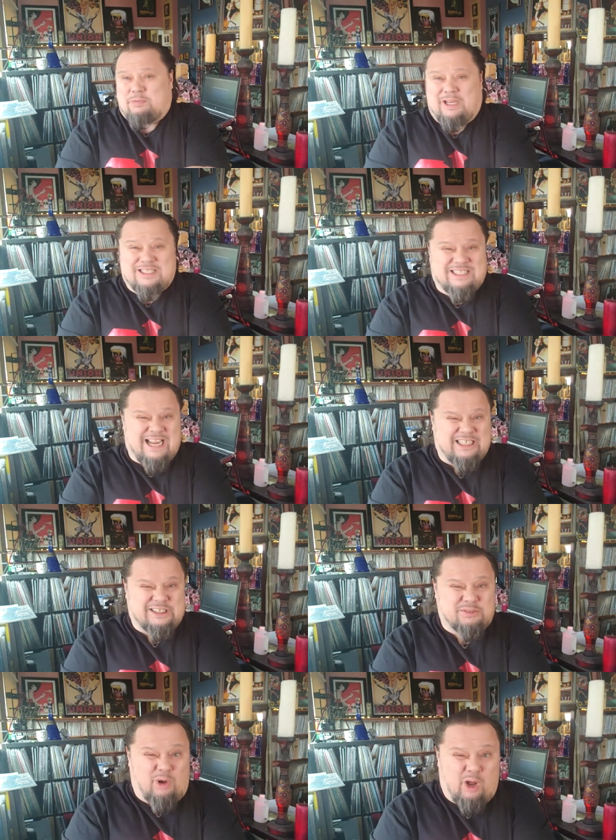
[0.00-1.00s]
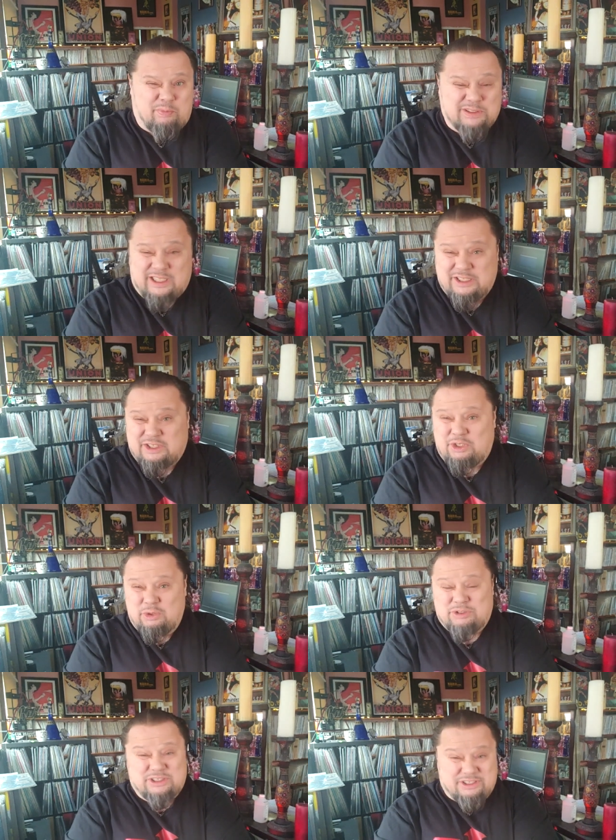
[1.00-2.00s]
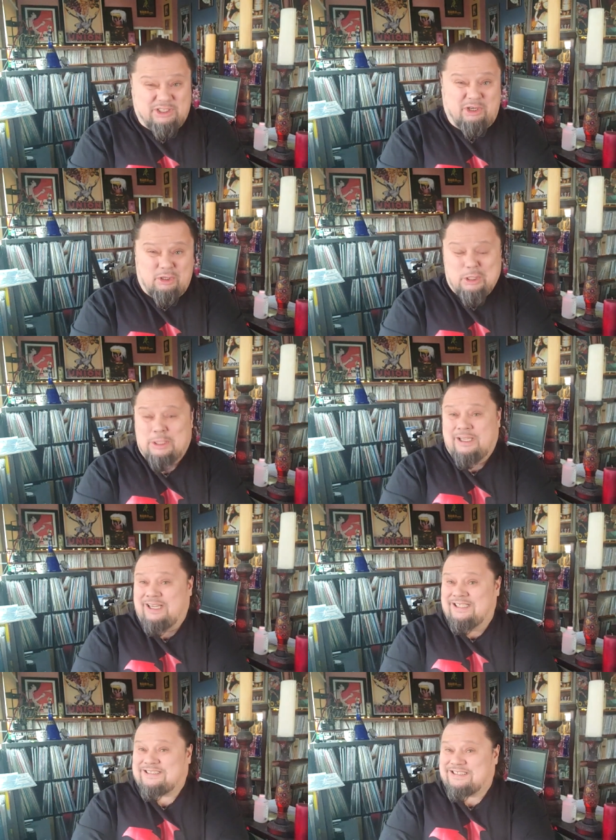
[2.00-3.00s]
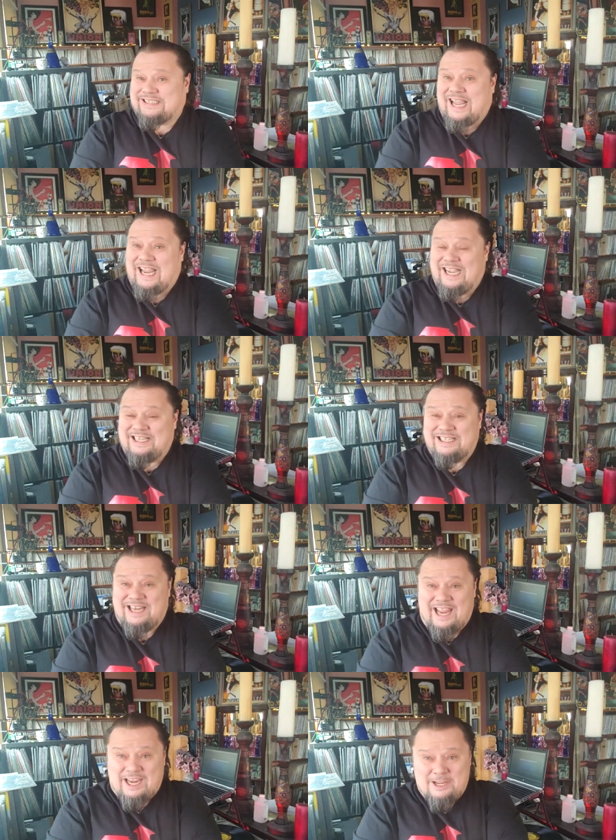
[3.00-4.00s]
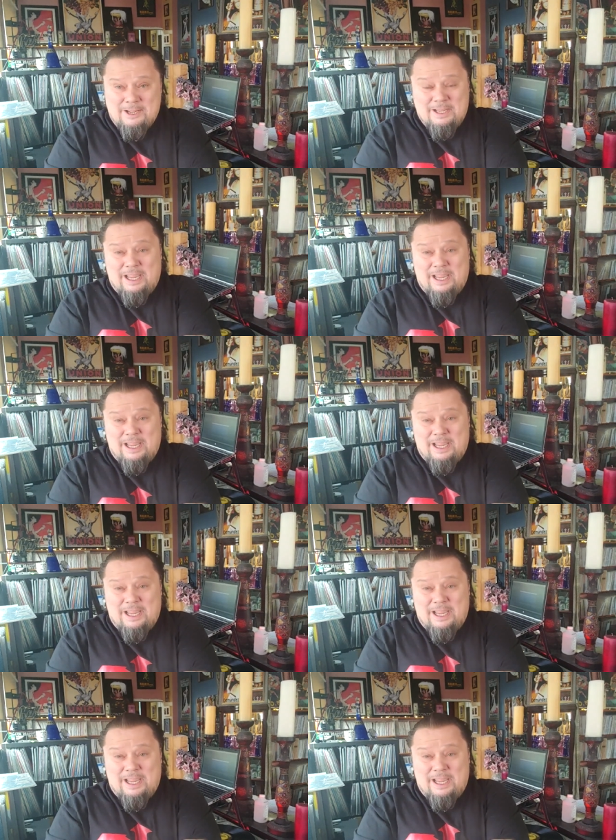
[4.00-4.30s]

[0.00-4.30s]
because it's got a small percentage of use still in society today,